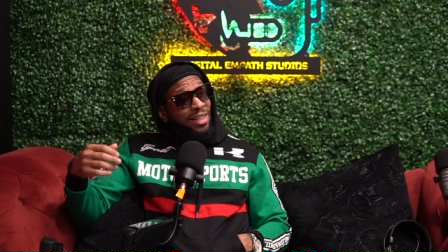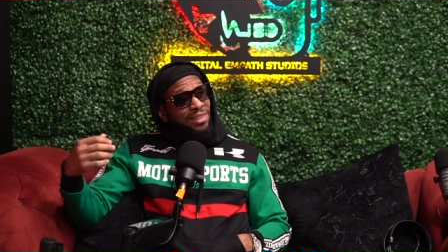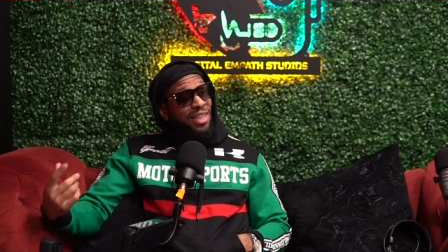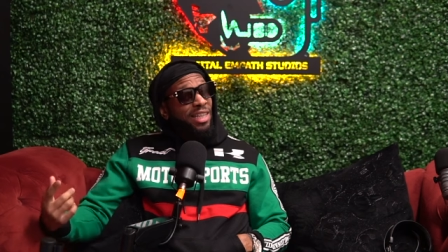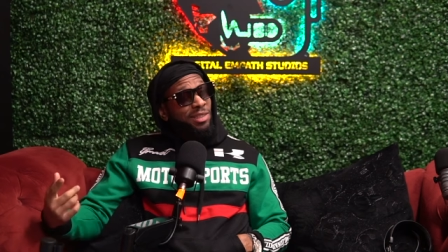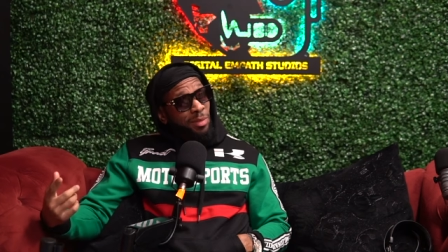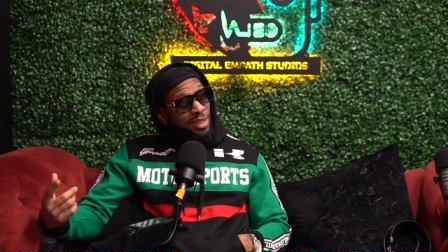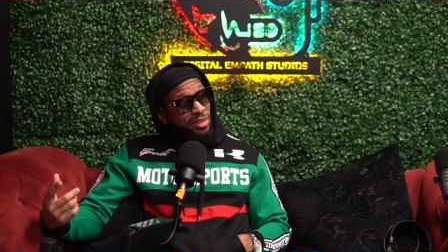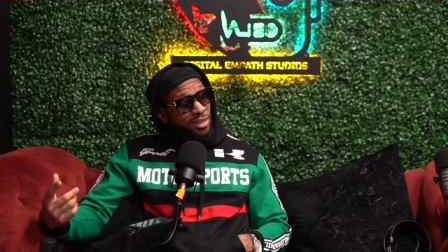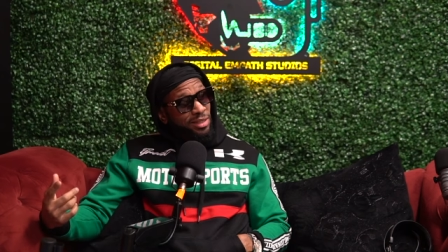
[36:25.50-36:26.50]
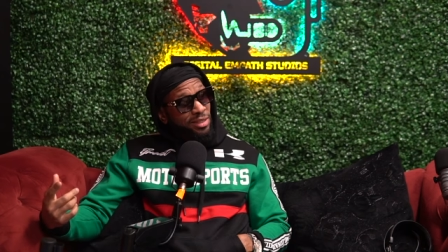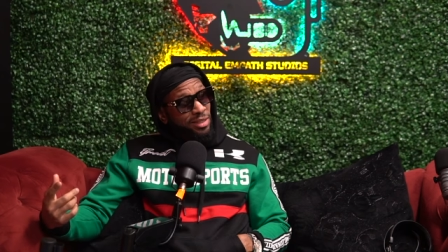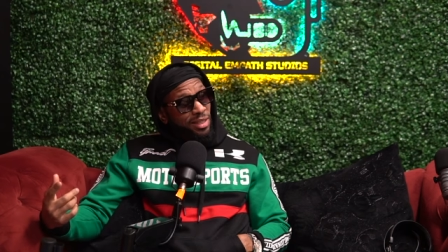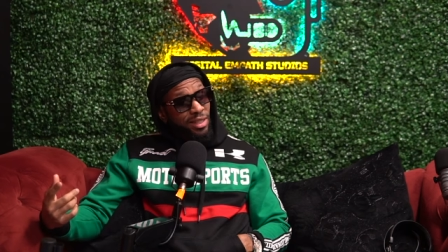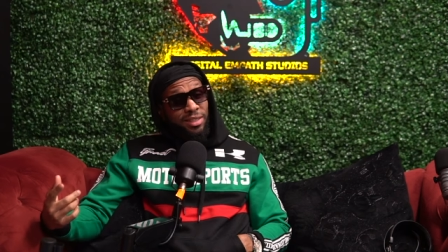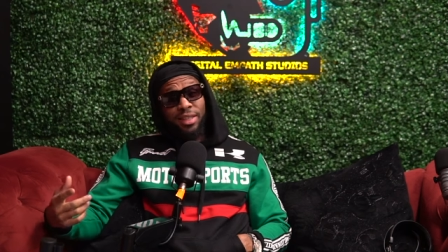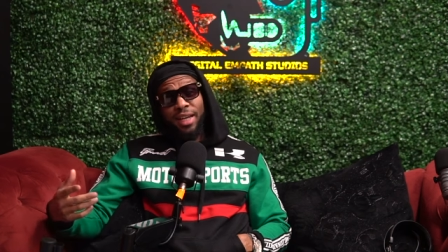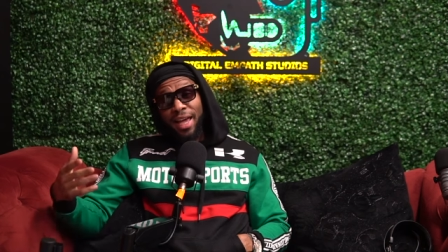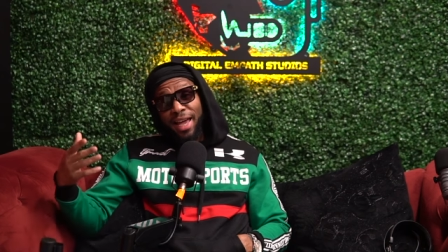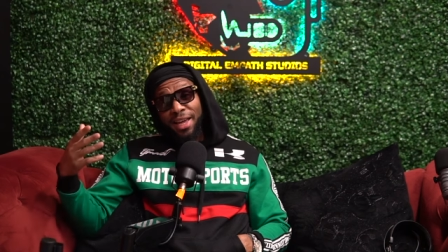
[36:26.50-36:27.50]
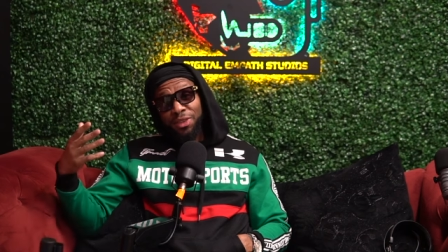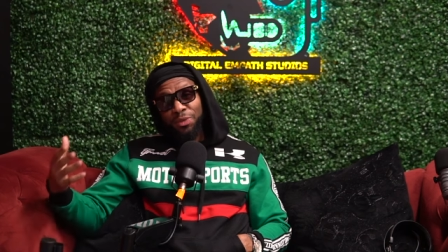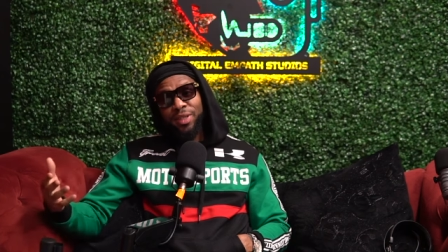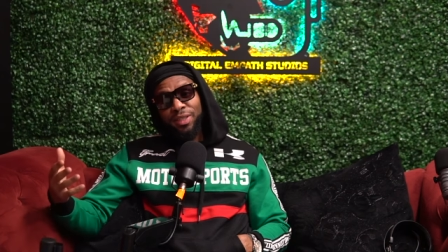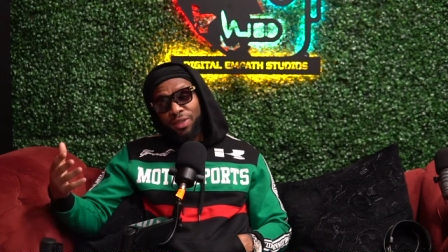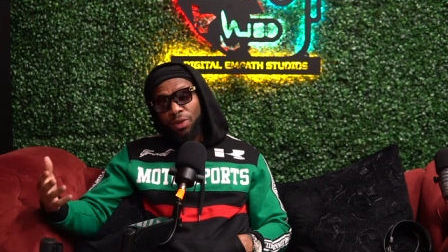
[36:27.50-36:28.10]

text message. Yeah. Then I had three